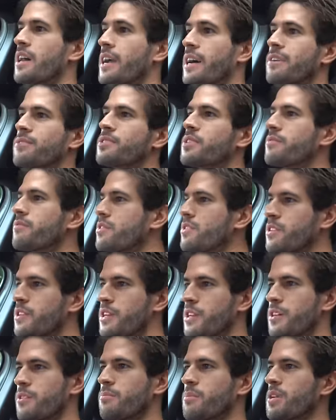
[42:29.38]
and how difficult it
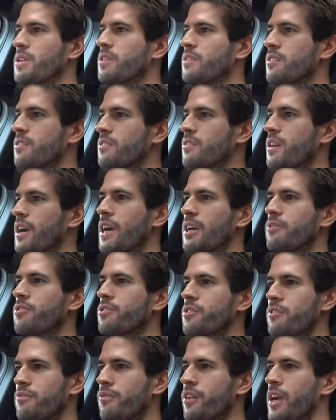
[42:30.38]
had been and how
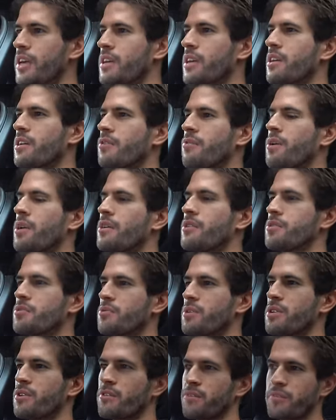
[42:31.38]
nerve-wracking it was
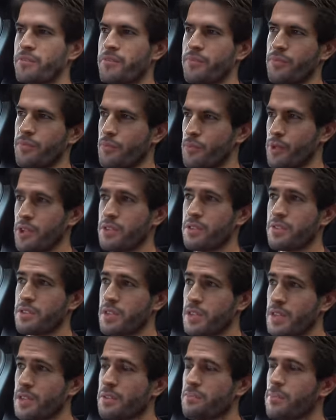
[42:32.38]
when you when you
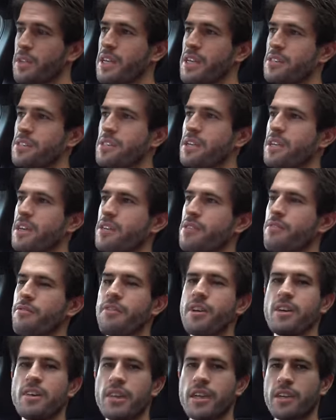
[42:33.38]
didn't place it and you
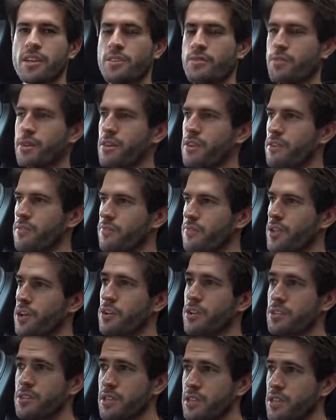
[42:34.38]
felt like you were
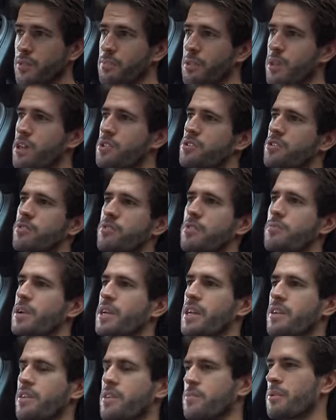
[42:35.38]
hurting the patient or
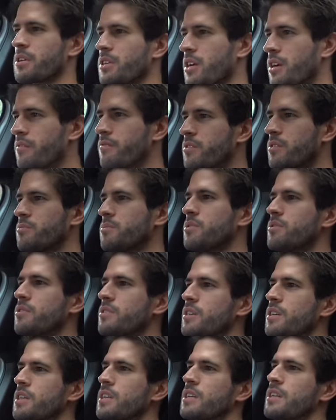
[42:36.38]
making them uncomfortable
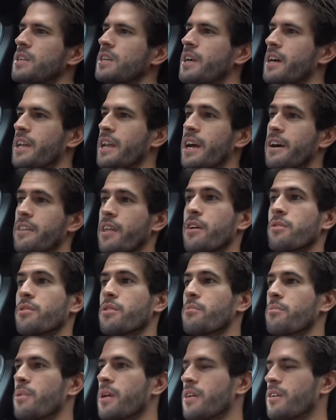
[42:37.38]
and how that would
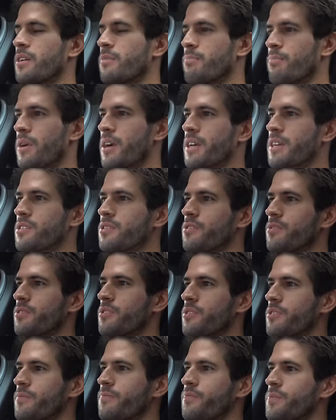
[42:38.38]
impact
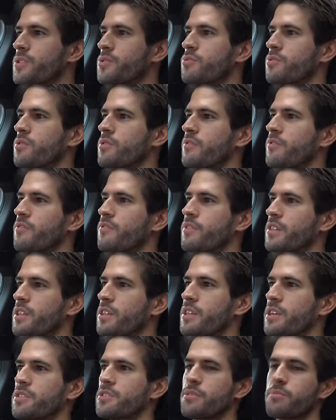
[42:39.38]
your sort of
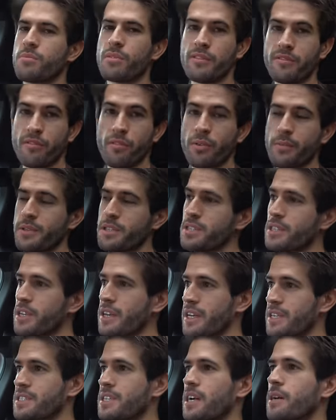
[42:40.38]
feelings and performance the
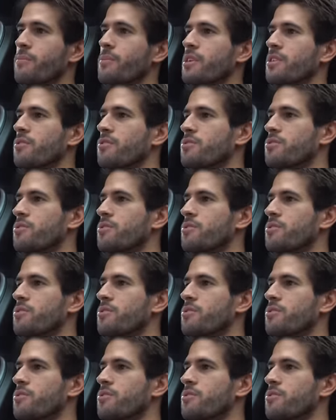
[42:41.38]
next time that you